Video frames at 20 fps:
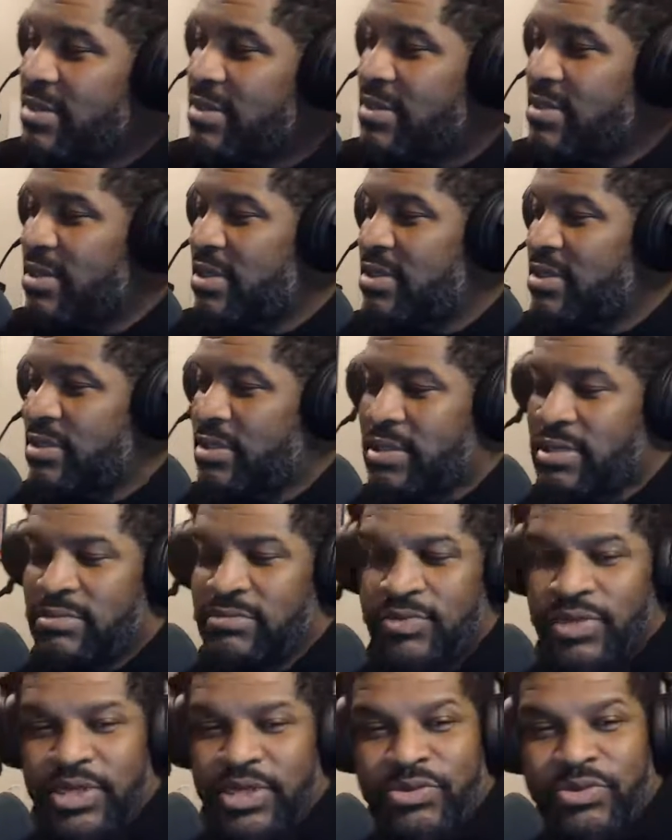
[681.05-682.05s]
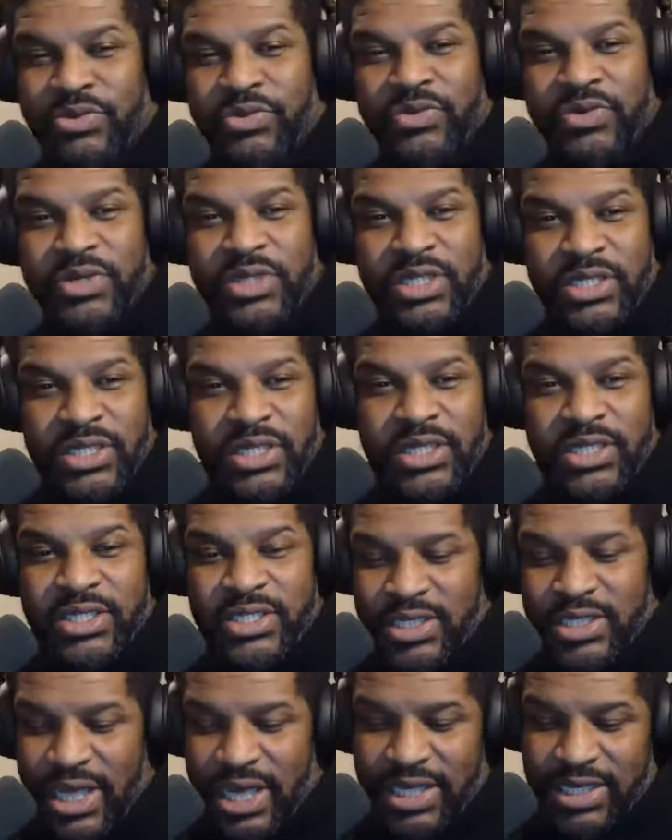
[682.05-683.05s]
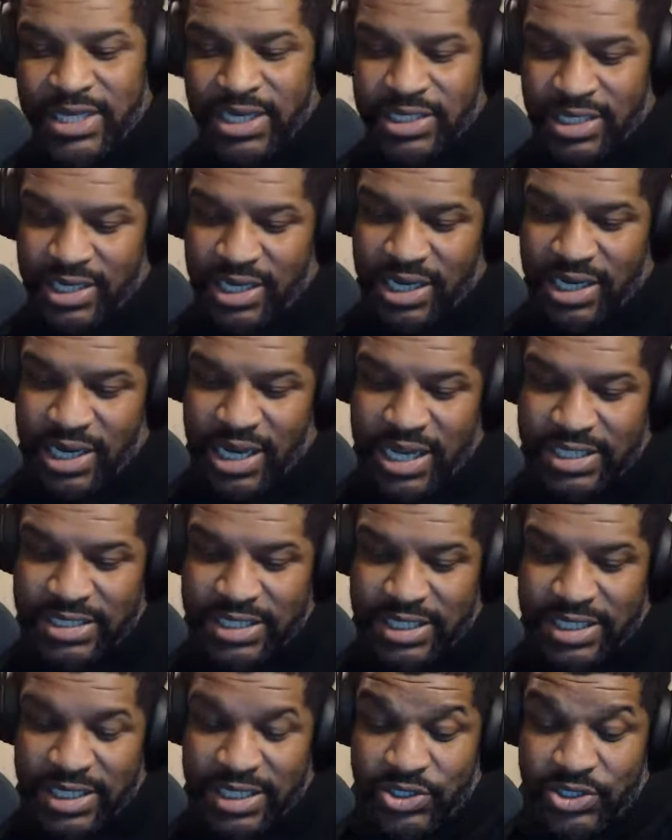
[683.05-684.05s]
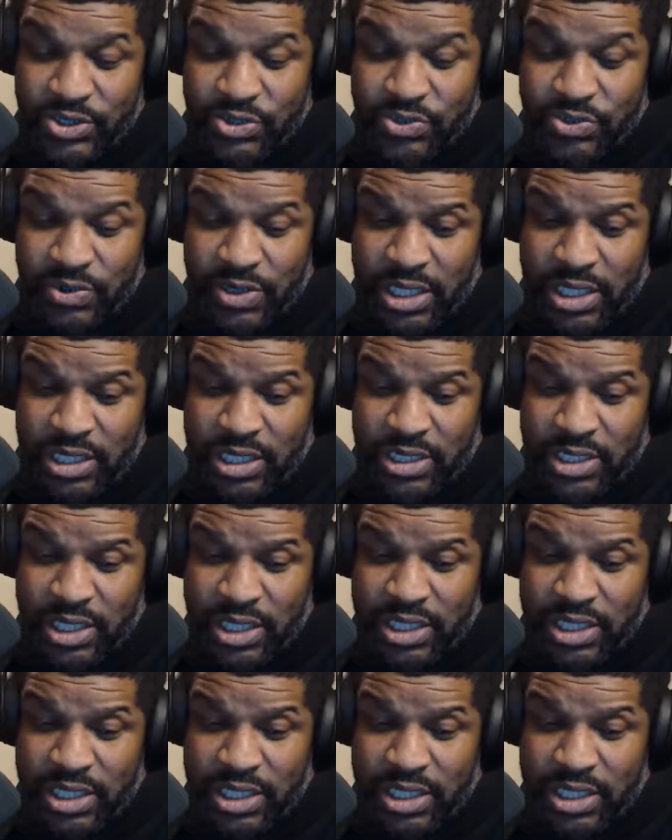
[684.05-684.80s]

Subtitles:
It's when you're doing this, the kind of things you